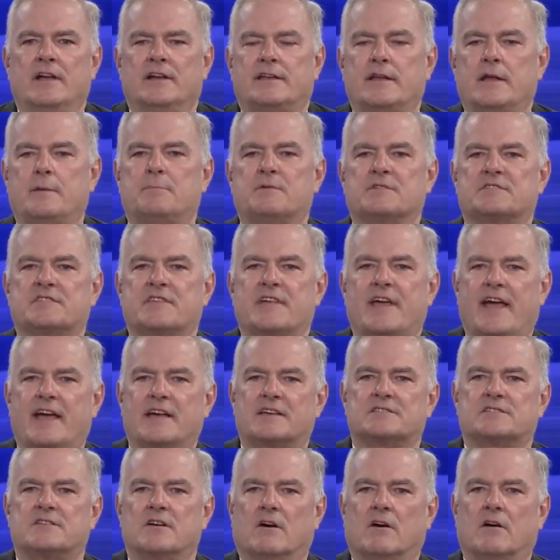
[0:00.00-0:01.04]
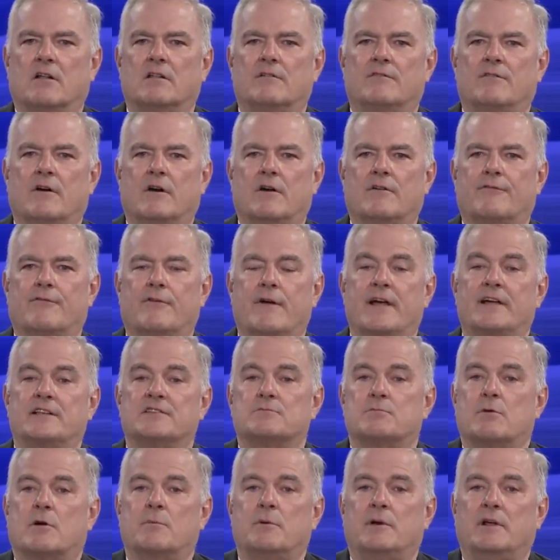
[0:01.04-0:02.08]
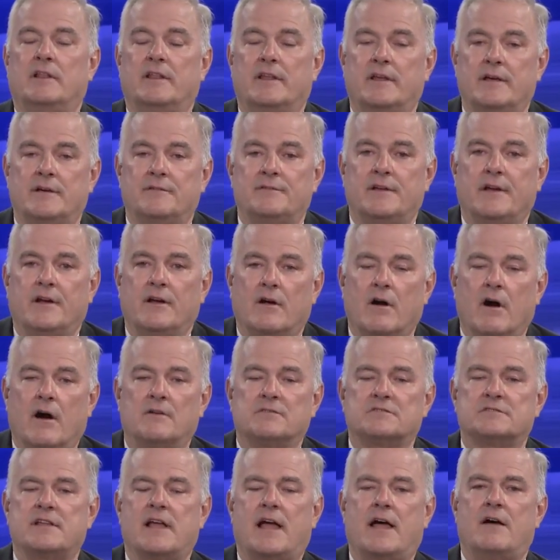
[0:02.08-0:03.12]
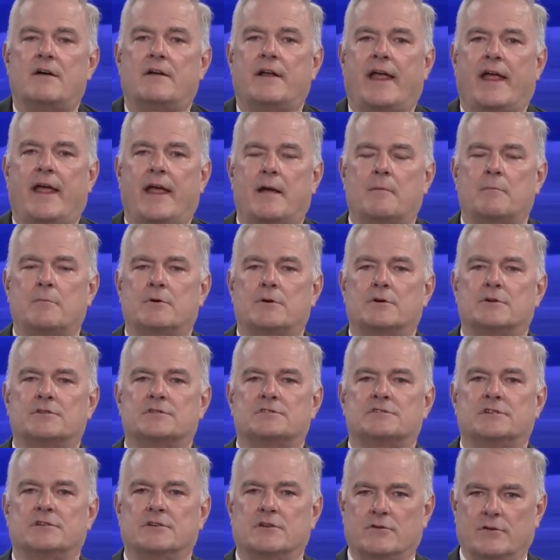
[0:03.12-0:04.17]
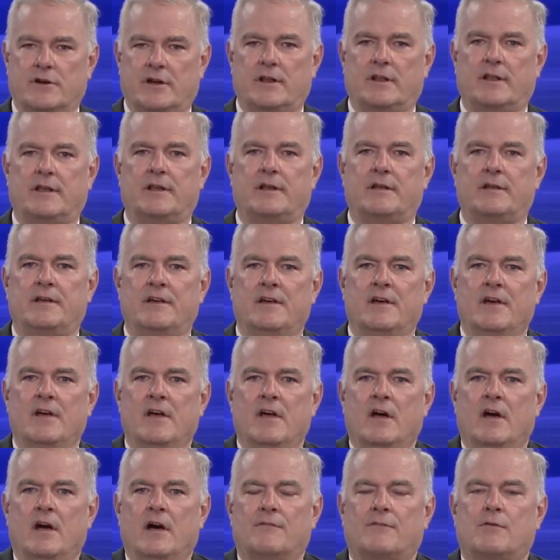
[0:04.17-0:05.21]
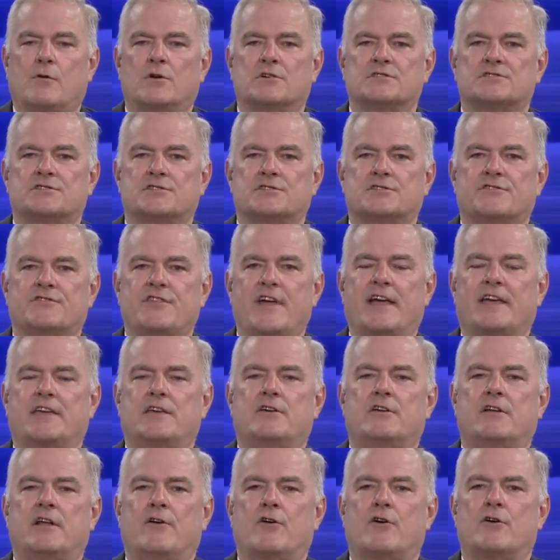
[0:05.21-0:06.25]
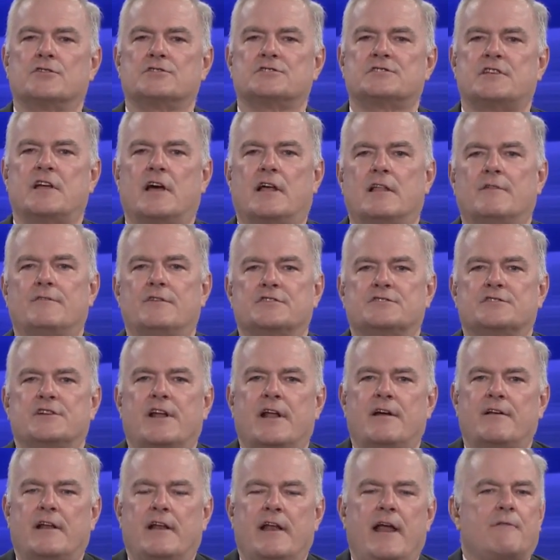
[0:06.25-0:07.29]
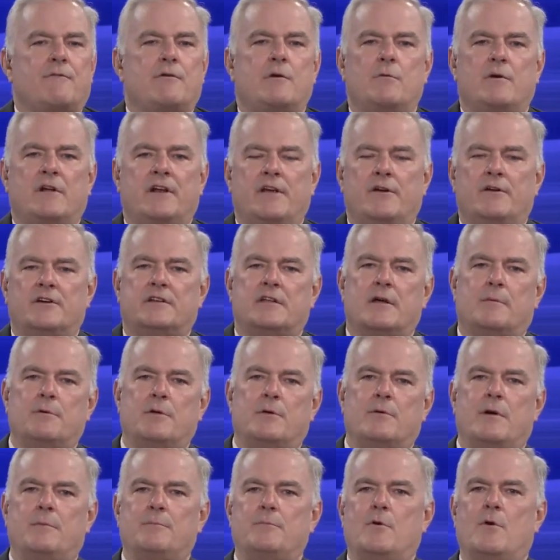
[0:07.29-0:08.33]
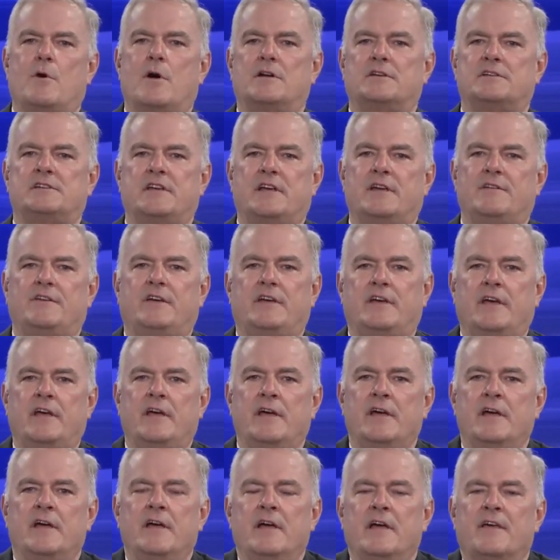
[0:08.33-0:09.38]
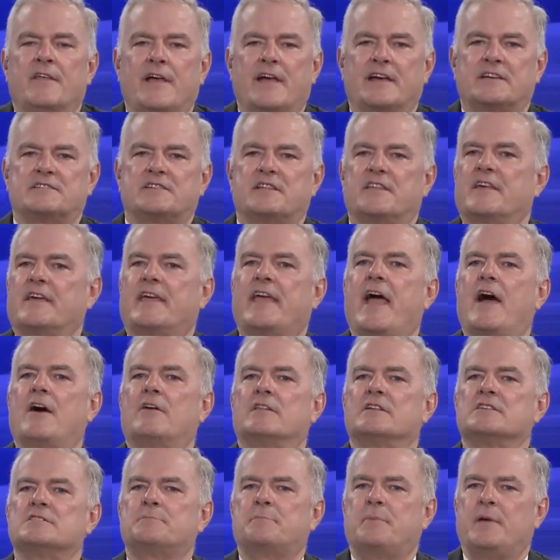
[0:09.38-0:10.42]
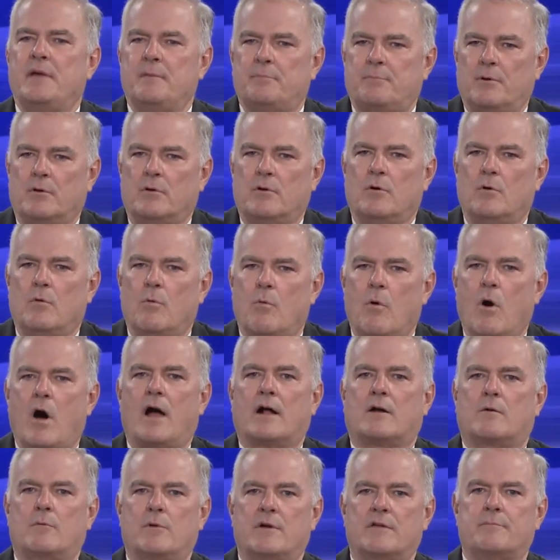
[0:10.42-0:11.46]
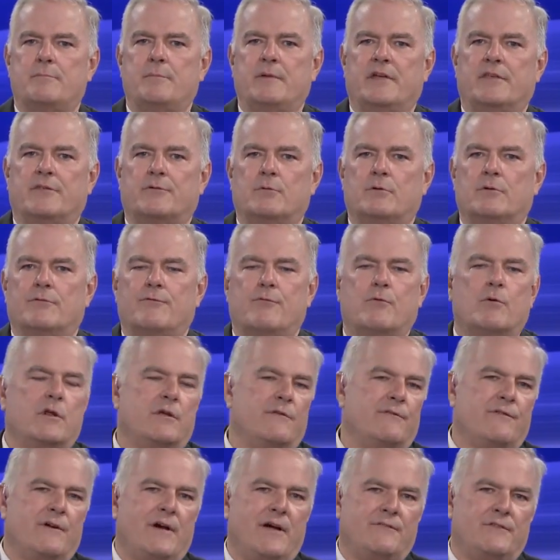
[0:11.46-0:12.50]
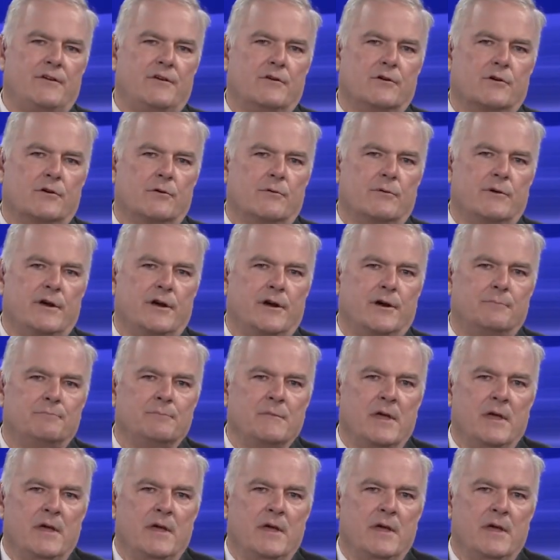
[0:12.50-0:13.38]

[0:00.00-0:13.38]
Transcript: Deepest thanks to all of our friends where we lived in Goffstown, Amherst, and Greenland. Of course, thank you to Hearst Television and everyone here at WMUR TV. Thanks to the countless people who walked with me through a 45 year career.